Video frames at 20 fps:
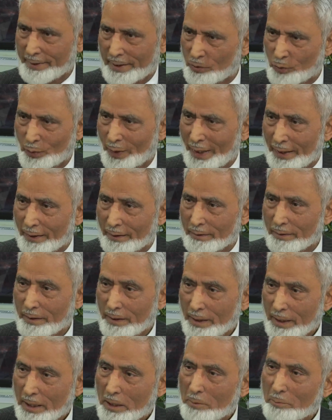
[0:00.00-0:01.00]
as well.
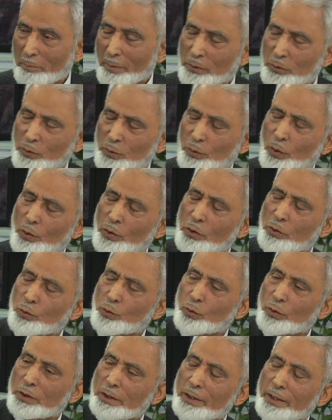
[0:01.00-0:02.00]
But you know, it
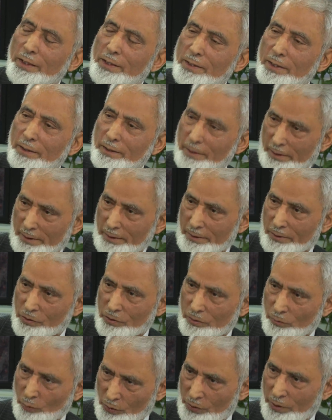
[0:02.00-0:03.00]
took years and years.
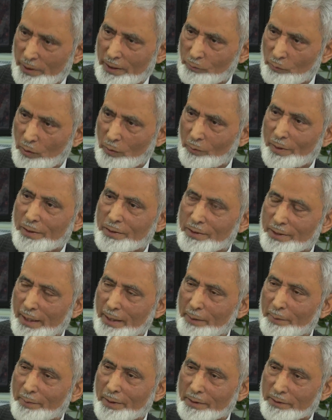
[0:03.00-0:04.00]
This year we were
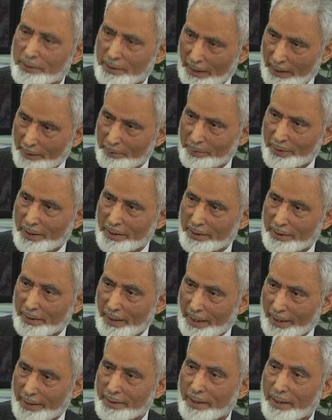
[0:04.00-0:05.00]
celebrating
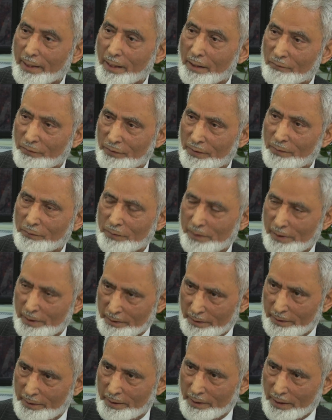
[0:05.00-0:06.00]

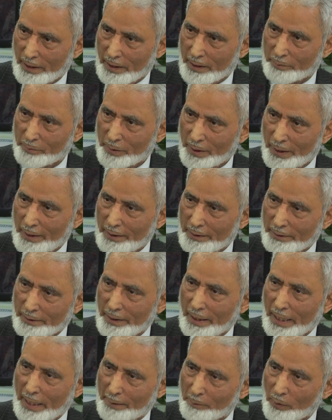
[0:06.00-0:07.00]
150th year of
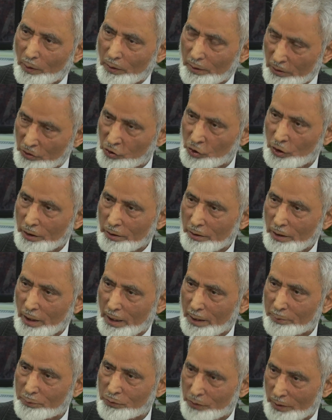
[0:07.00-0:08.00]
the abolition
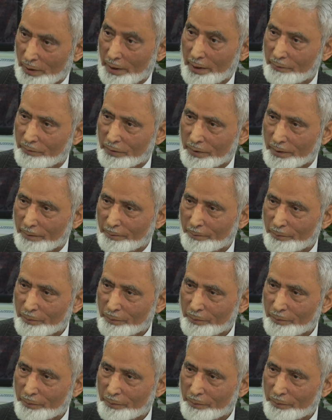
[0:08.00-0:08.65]
of slavery.